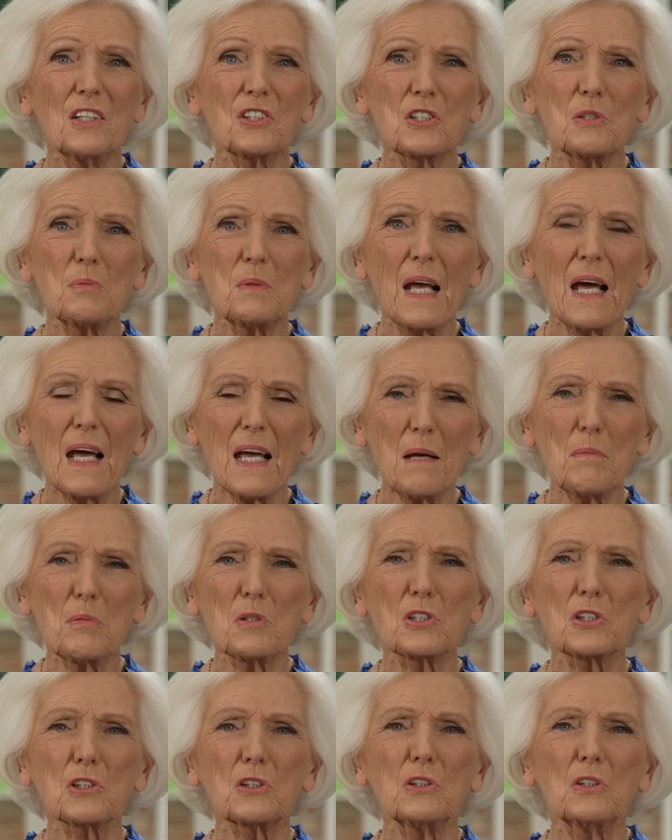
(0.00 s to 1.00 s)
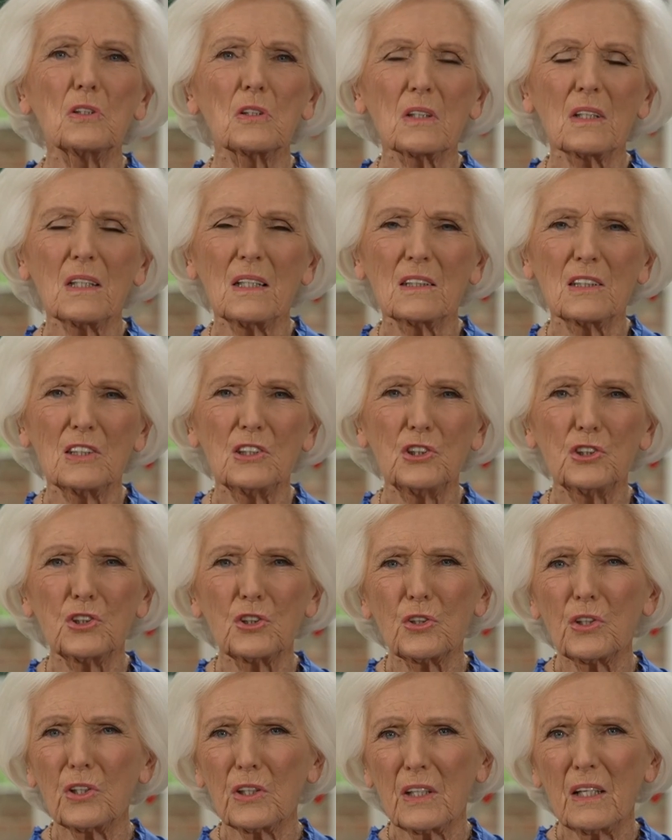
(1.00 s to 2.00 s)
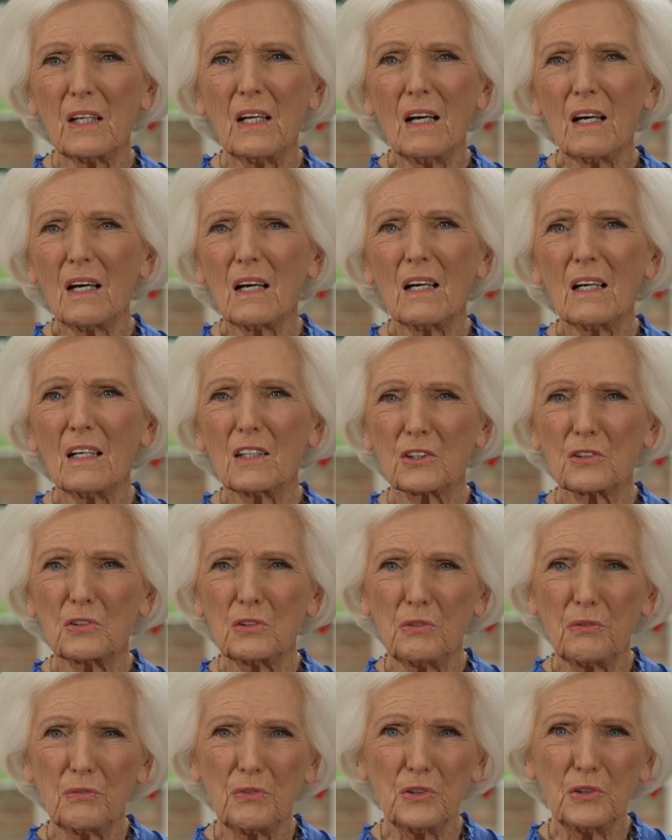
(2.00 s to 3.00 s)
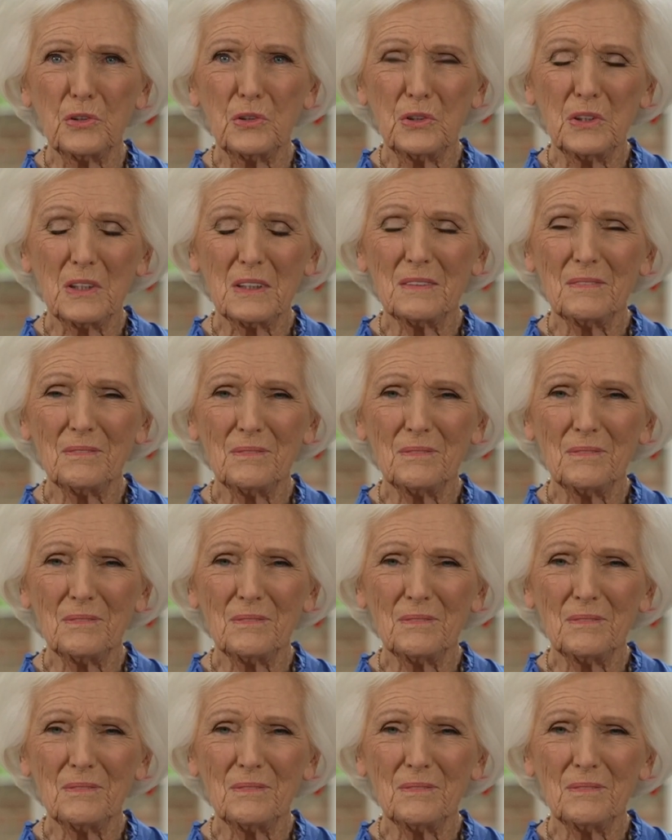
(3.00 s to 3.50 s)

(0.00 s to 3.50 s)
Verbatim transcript: to be able to cook and enjoy uh, good food.